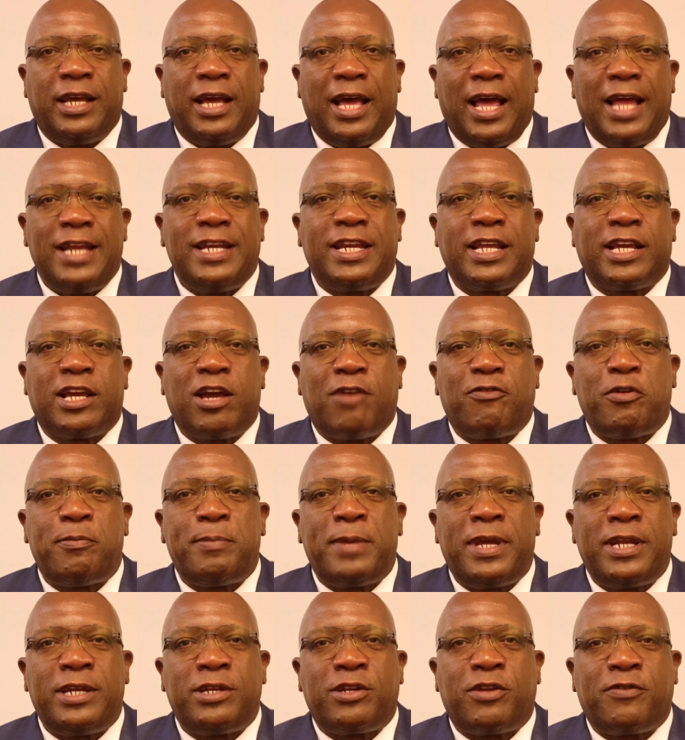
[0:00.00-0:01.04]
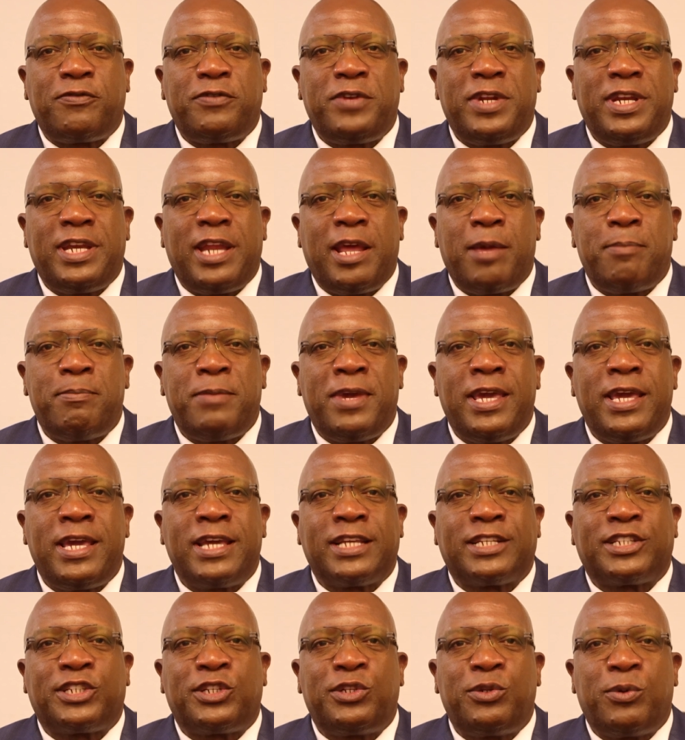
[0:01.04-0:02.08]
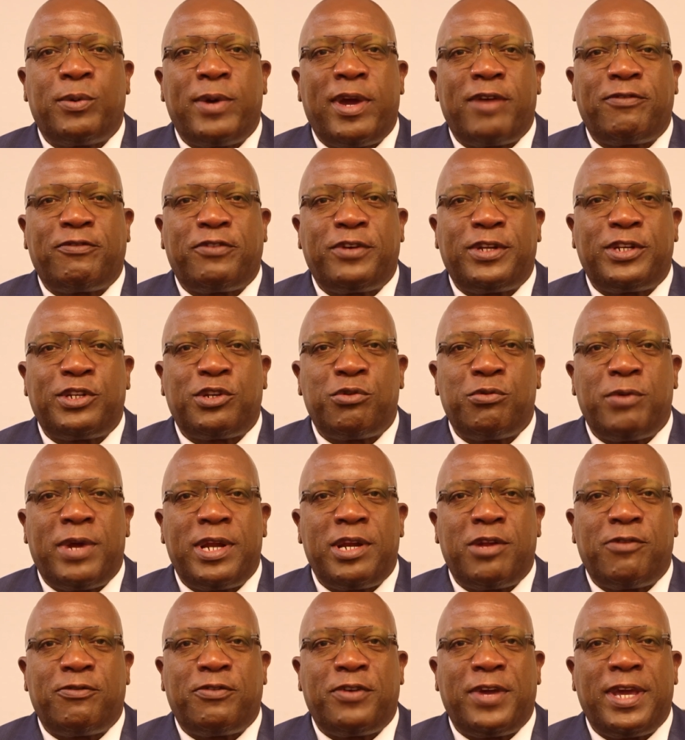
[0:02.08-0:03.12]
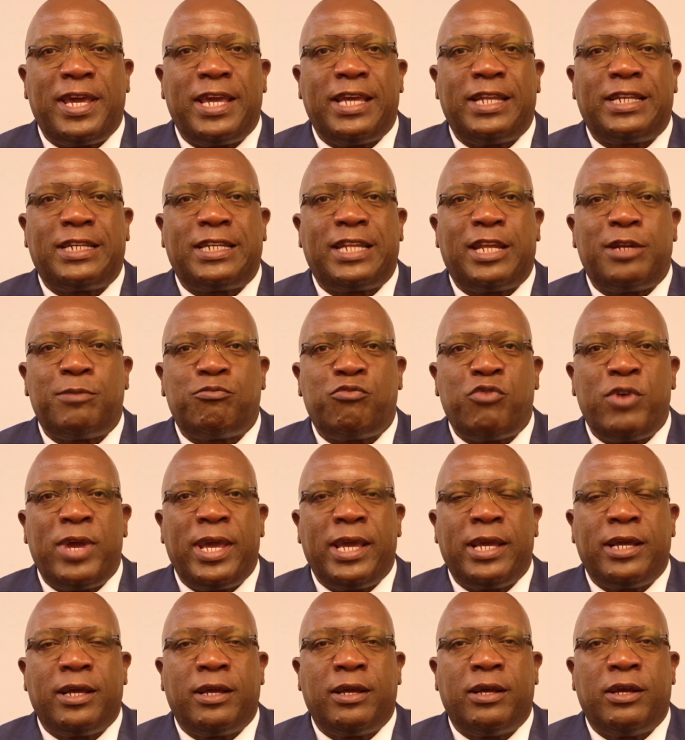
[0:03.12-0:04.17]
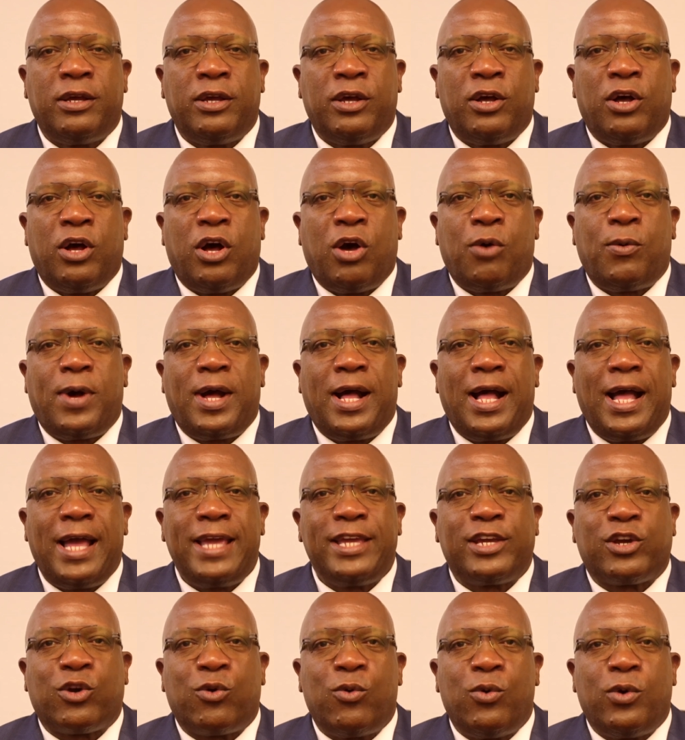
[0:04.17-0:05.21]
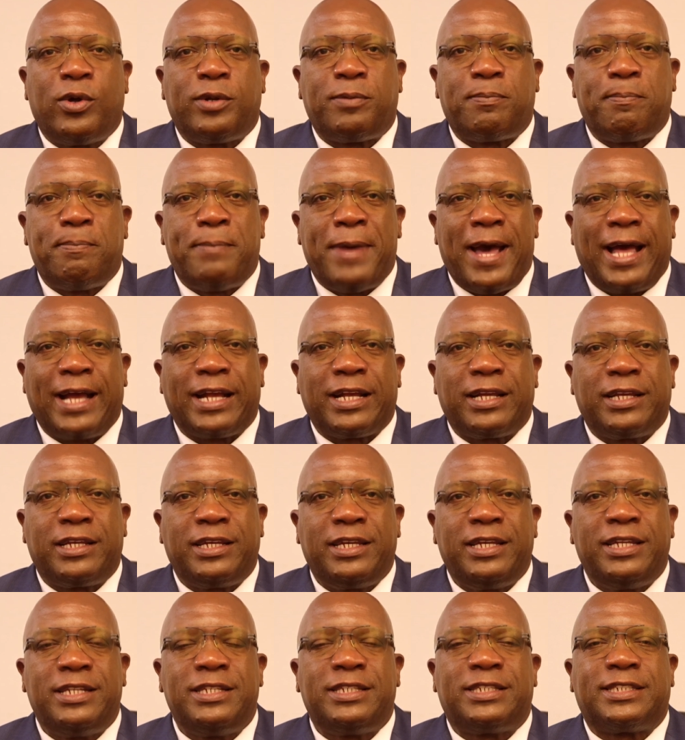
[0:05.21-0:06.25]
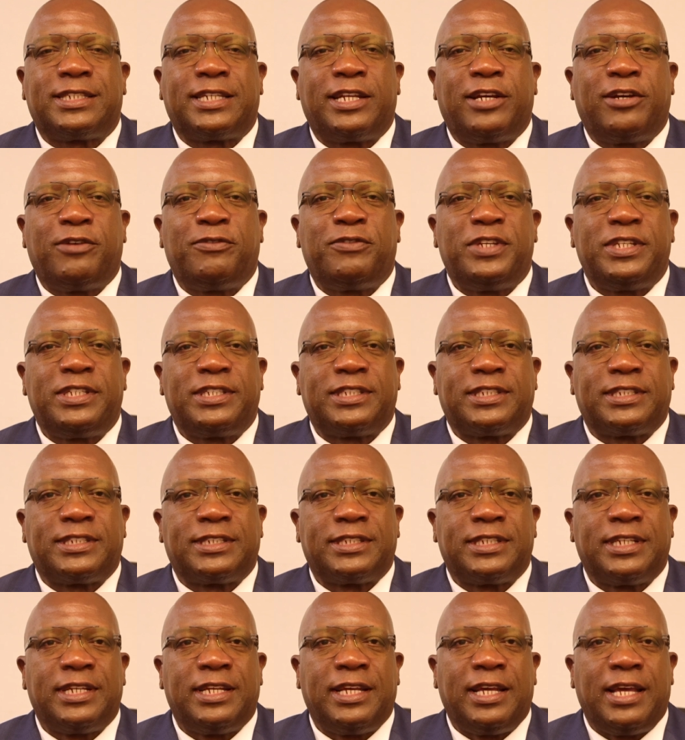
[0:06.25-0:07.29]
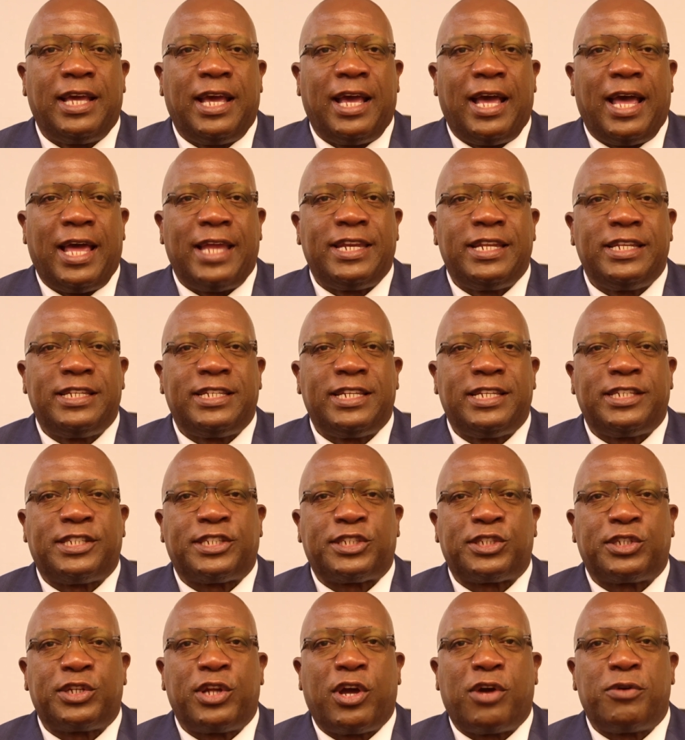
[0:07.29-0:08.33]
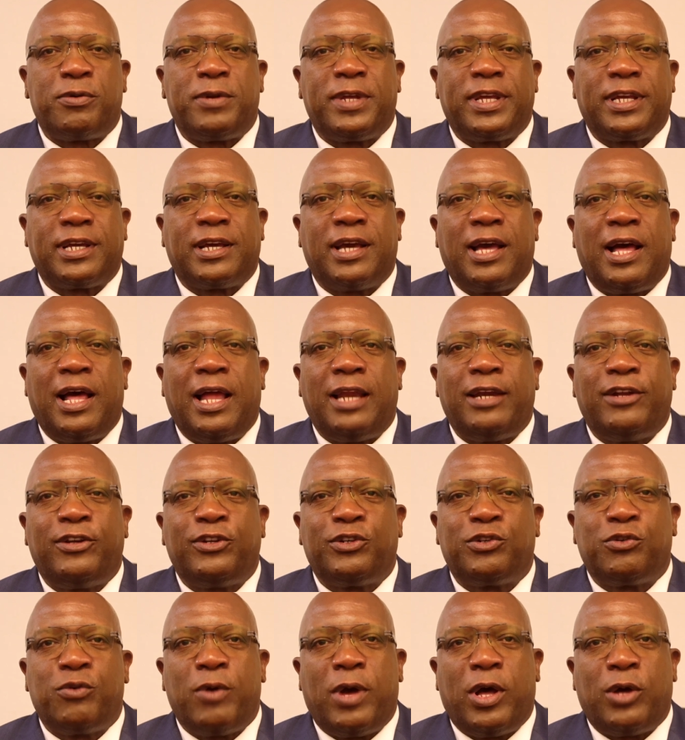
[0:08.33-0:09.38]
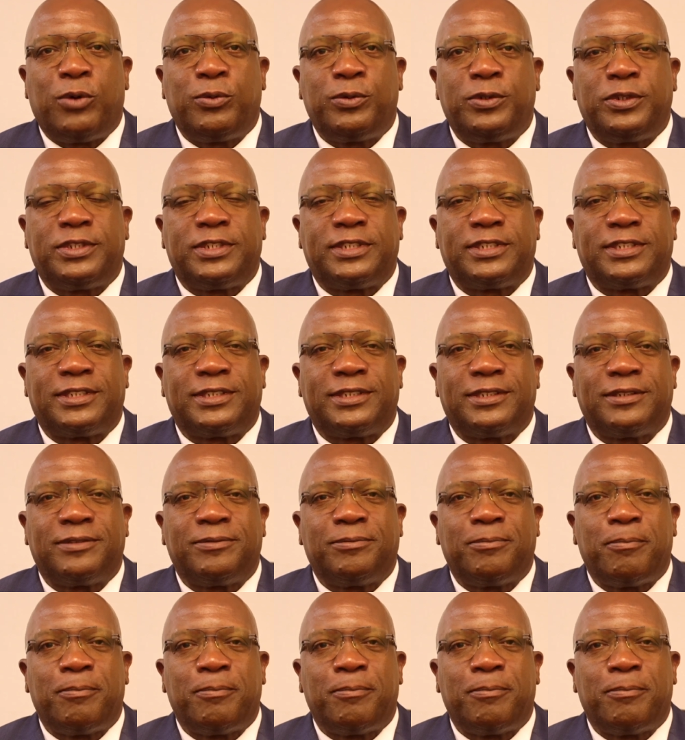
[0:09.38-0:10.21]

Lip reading: and the government of the day makes no effort to renovate and bring our High Court back in service at its historic hallowed grounds.